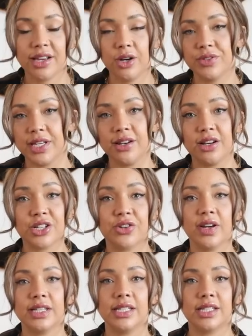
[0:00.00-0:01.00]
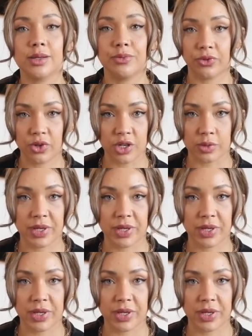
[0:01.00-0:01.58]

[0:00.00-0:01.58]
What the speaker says: obviously last year I did some vlogs,